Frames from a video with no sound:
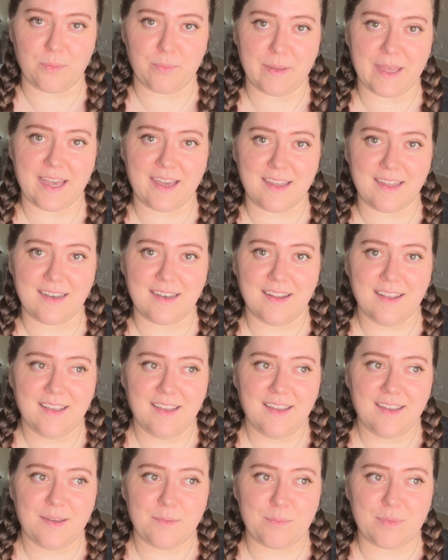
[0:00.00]
pet
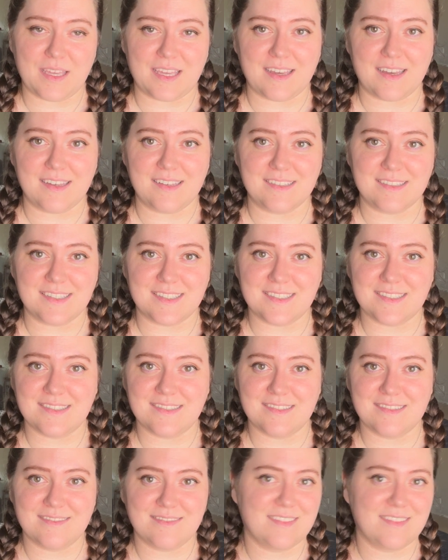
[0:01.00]
because,